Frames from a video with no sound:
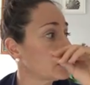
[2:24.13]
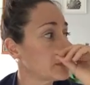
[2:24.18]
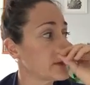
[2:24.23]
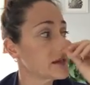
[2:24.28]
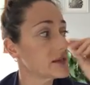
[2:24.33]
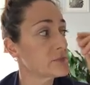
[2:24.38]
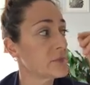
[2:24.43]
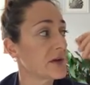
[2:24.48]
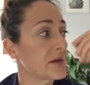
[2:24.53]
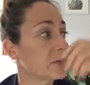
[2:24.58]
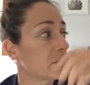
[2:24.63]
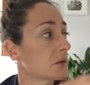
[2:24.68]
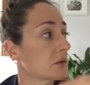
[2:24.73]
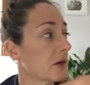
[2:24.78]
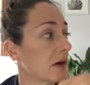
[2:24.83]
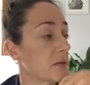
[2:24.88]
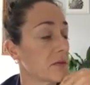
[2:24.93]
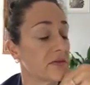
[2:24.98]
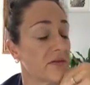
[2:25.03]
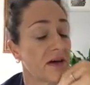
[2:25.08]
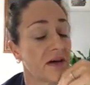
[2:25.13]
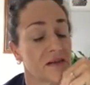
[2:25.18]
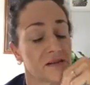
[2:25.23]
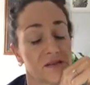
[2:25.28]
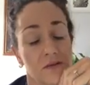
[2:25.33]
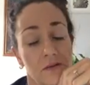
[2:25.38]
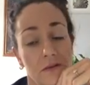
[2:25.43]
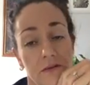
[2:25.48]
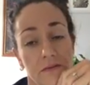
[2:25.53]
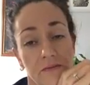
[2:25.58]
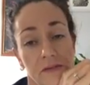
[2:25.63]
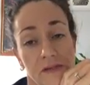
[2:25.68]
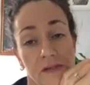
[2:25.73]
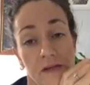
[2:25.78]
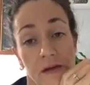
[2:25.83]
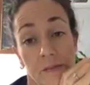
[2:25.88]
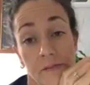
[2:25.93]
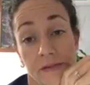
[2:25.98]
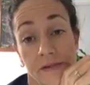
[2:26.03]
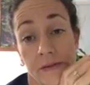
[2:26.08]
he's been all right with us, all of his
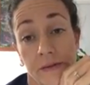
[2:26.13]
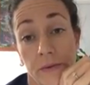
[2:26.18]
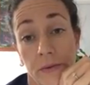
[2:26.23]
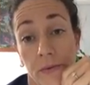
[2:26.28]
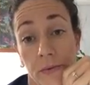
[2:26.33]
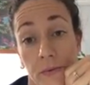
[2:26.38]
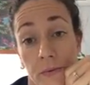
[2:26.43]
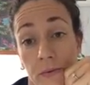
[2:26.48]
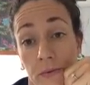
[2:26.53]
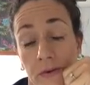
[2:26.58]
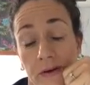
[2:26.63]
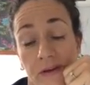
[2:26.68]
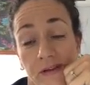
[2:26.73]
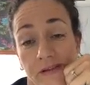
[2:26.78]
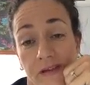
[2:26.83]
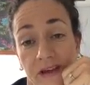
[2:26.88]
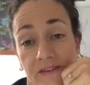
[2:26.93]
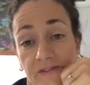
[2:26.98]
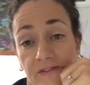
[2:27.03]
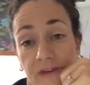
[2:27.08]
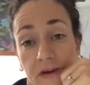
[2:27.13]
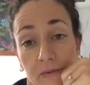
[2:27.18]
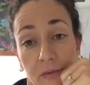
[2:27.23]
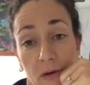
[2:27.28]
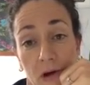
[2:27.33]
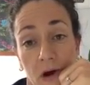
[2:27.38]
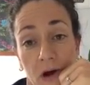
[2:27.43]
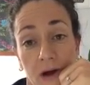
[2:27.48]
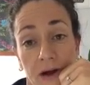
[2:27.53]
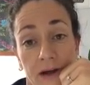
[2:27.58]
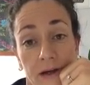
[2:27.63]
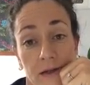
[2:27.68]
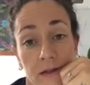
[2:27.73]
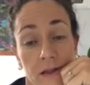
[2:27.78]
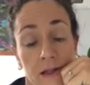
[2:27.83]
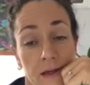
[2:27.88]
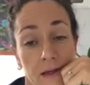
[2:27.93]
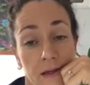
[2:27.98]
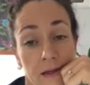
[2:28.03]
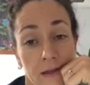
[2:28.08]
numbers are good, he's afebrile,
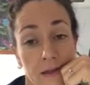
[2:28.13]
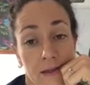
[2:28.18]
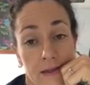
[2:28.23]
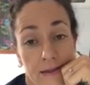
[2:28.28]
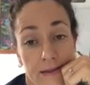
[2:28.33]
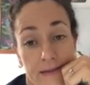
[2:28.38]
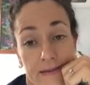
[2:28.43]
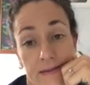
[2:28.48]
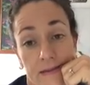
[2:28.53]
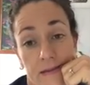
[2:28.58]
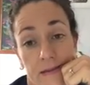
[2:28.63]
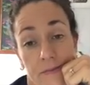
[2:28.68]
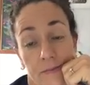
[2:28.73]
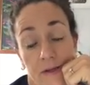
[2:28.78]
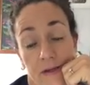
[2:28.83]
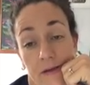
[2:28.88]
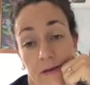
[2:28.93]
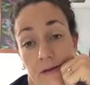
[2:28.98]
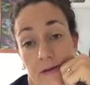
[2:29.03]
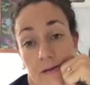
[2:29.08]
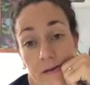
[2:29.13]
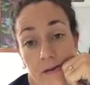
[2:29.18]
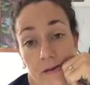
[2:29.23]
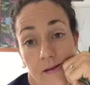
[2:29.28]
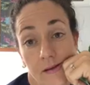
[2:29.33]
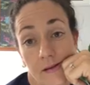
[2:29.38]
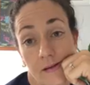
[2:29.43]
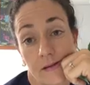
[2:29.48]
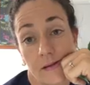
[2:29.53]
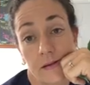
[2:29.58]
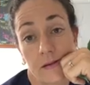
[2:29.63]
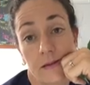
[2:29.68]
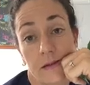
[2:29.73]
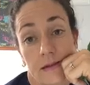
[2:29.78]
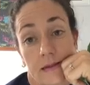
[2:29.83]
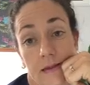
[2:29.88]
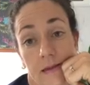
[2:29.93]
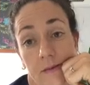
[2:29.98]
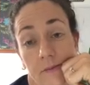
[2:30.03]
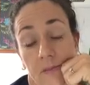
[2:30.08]
but yeah, he is
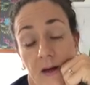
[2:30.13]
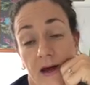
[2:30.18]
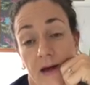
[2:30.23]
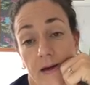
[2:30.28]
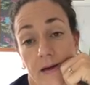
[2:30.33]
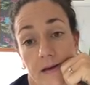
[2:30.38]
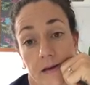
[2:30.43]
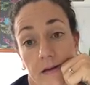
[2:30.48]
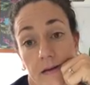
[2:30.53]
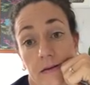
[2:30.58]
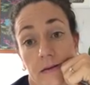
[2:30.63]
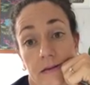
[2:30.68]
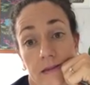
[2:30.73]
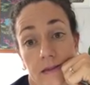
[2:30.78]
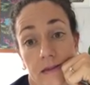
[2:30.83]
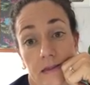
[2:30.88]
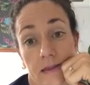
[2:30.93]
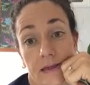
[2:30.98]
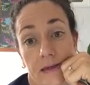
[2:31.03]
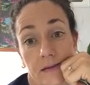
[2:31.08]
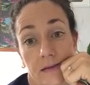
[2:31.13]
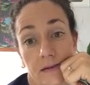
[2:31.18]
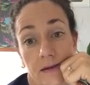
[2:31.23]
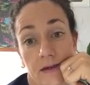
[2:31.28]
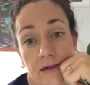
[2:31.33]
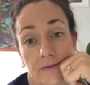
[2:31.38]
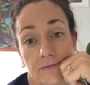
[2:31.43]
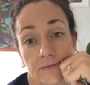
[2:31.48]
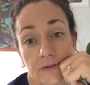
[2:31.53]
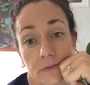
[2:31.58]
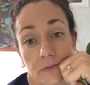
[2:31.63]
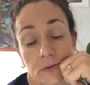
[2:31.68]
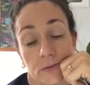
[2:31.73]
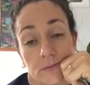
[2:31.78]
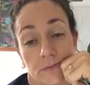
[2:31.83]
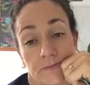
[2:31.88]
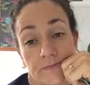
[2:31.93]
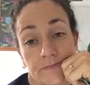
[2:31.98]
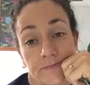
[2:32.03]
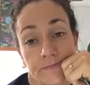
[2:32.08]
clearly in pain and clearly uncomfortable.
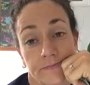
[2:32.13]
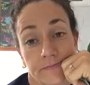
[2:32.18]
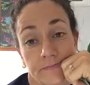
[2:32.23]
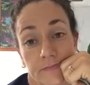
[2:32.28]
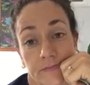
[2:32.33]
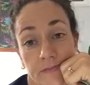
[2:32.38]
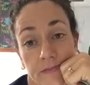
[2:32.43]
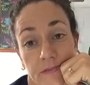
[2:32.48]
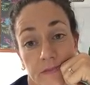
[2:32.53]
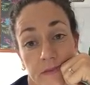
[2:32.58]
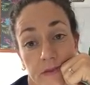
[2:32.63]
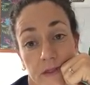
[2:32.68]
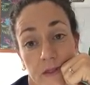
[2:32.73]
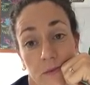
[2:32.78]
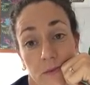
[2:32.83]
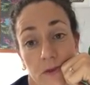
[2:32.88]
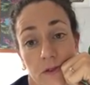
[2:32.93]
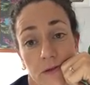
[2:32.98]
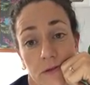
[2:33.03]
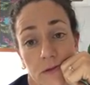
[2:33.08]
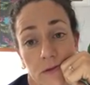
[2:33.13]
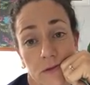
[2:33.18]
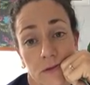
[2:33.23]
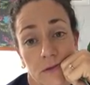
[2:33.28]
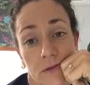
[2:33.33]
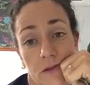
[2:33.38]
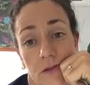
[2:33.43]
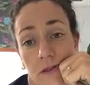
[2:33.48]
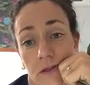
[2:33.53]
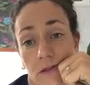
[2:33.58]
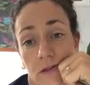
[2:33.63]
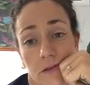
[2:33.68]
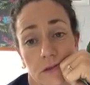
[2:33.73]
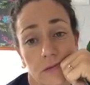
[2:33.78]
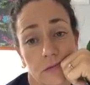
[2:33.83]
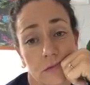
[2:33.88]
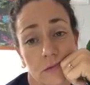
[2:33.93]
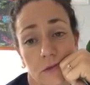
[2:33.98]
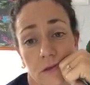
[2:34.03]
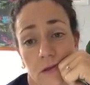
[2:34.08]
Are we good? I
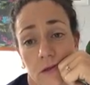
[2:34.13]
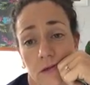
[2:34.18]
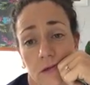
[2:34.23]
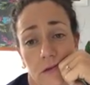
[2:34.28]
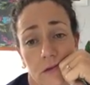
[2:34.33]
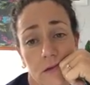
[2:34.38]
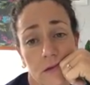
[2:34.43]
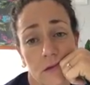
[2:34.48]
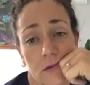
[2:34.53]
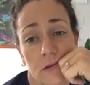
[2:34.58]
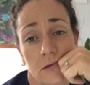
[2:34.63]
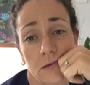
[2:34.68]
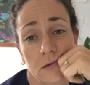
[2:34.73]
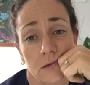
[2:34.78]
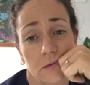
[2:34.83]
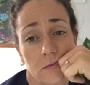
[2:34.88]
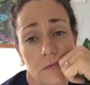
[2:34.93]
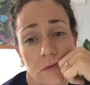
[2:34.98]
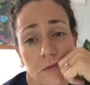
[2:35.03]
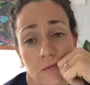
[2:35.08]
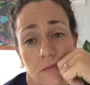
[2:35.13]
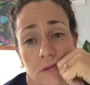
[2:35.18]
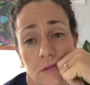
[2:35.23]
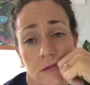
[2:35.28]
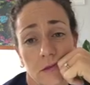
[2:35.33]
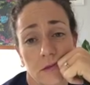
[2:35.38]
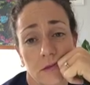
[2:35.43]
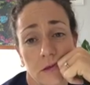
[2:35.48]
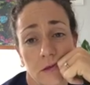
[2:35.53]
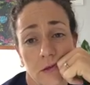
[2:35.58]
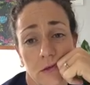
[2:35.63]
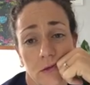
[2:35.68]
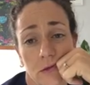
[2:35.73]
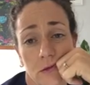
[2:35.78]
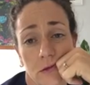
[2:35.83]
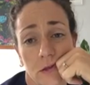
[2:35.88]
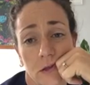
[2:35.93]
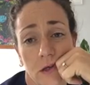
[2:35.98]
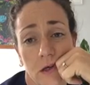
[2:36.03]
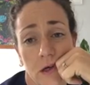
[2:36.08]
just want to go home, I'm so
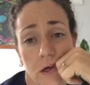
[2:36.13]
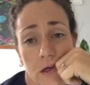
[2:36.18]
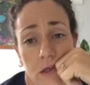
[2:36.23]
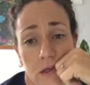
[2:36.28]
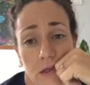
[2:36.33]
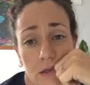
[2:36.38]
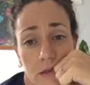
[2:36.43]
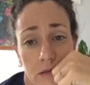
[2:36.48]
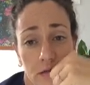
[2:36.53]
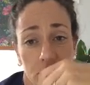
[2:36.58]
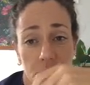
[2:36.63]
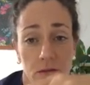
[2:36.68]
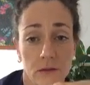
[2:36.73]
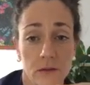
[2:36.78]
tired.